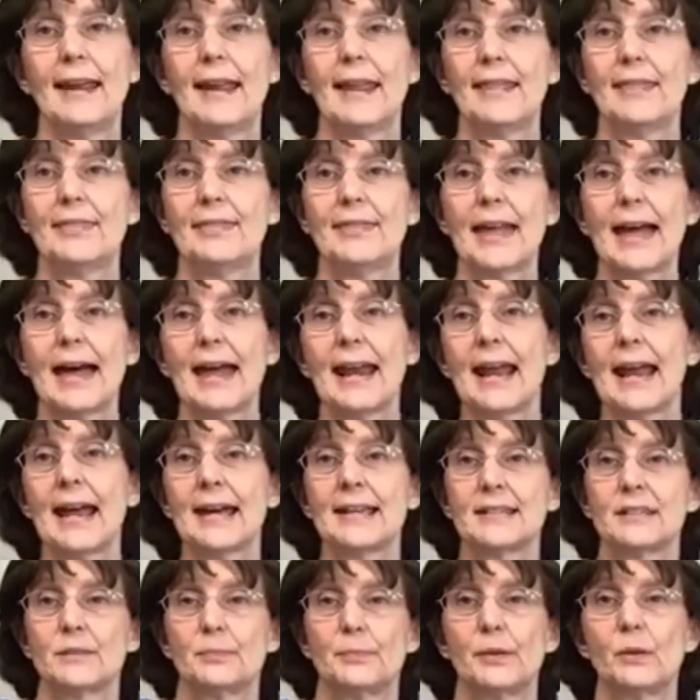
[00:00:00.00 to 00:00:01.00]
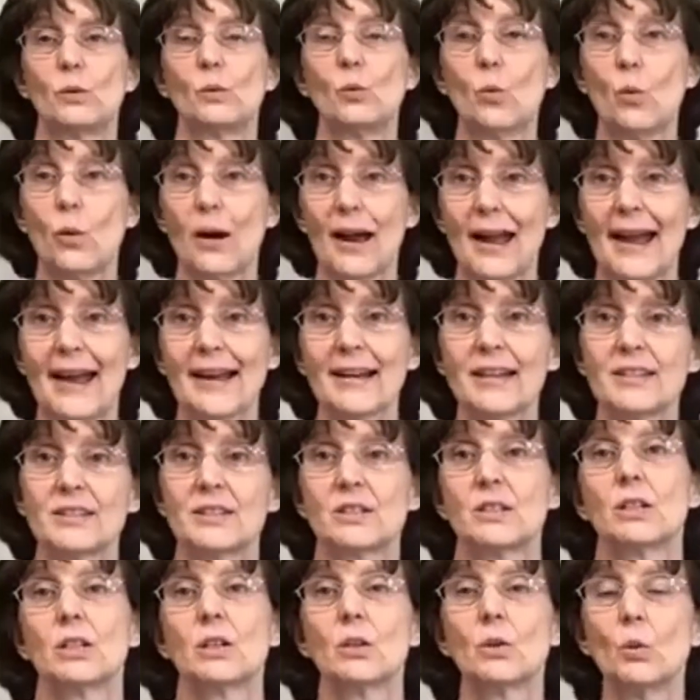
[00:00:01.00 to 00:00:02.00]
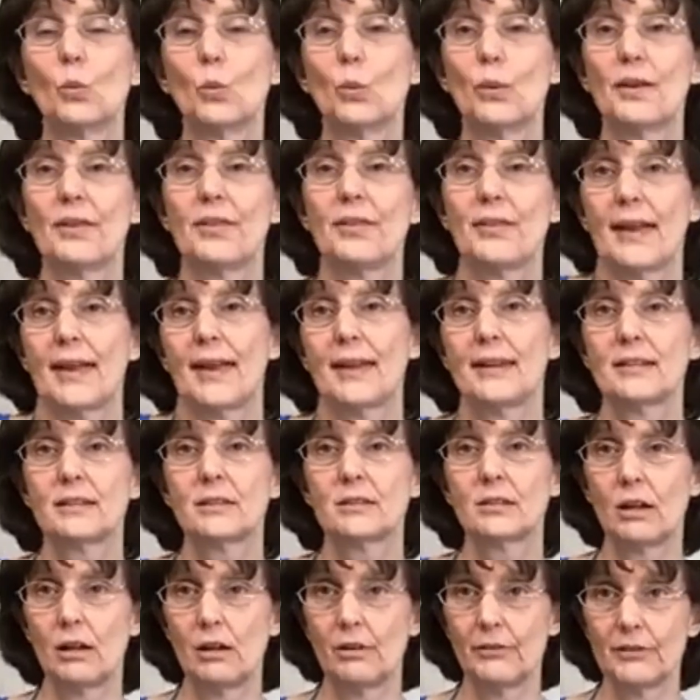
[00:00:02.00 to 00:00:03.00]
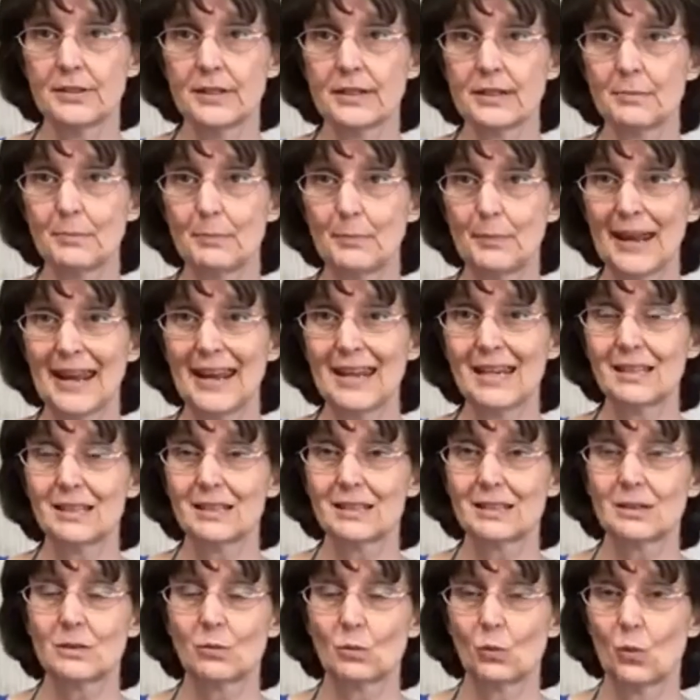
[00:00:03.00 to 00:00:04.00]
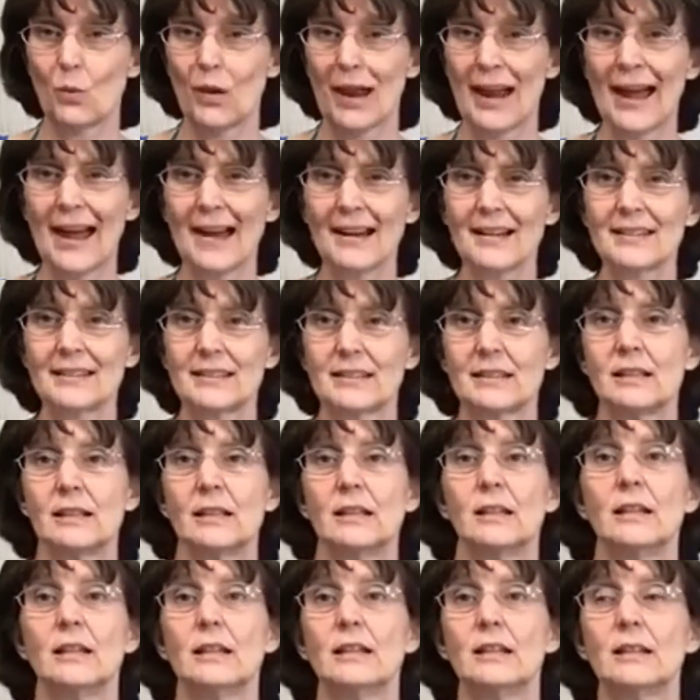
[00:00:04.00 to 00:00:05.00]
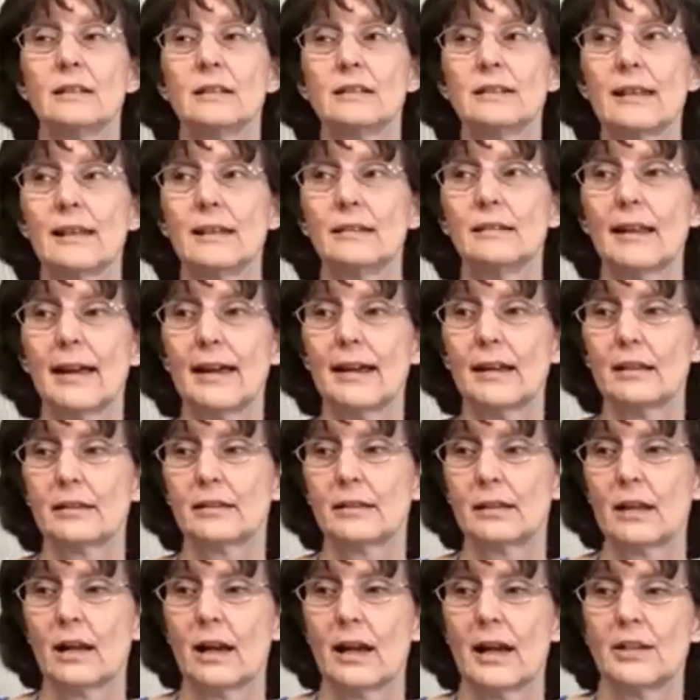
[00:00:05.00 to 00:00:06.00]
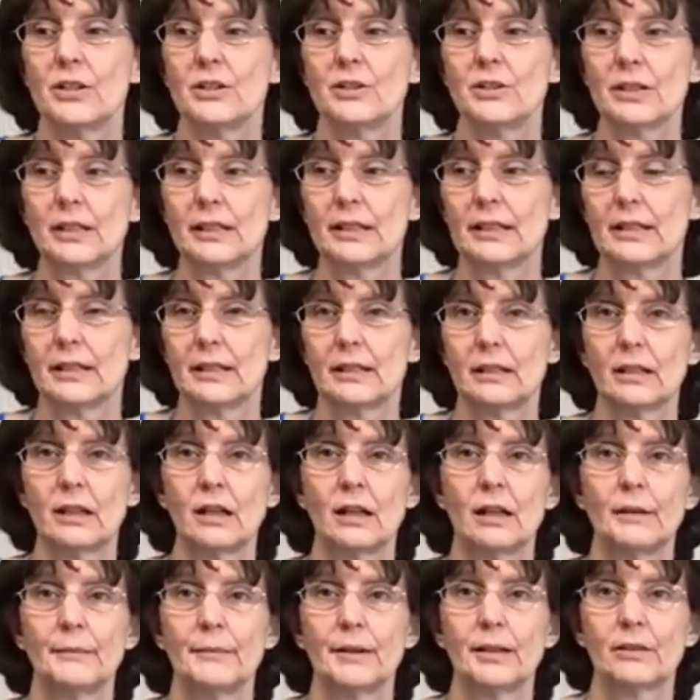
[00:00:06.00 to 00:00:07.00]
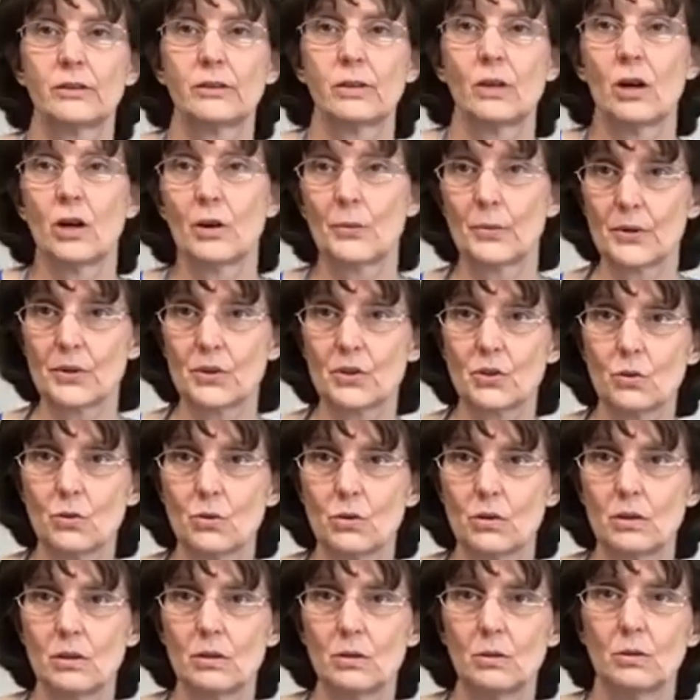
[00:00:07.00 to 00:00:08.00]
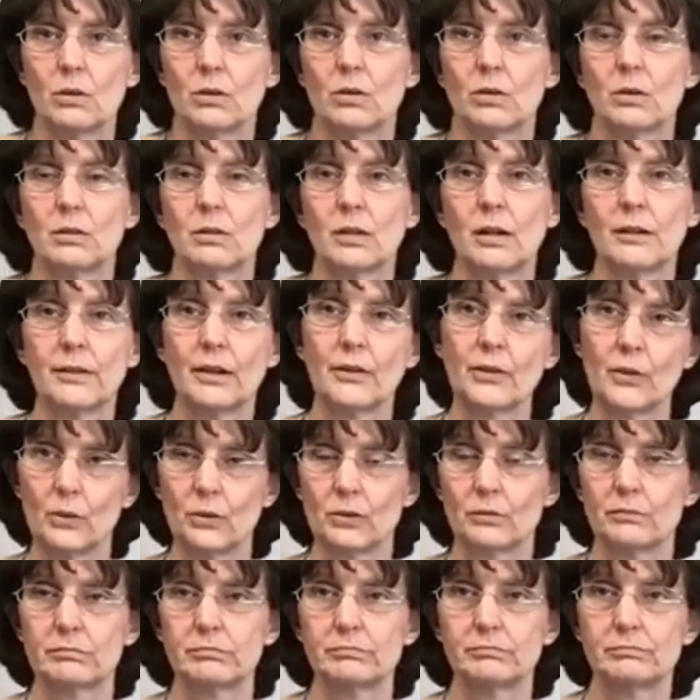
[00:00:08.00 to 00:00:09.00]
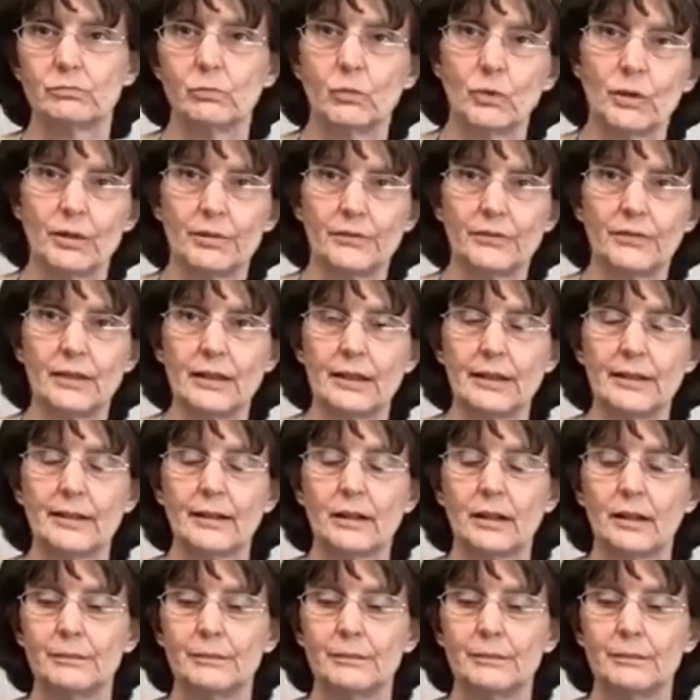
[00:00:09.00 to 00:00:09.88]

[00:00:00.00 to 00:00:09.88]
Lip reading: that has been waxed with a solvent base waxed, say like the kind you can get at the hardware store, or another one of the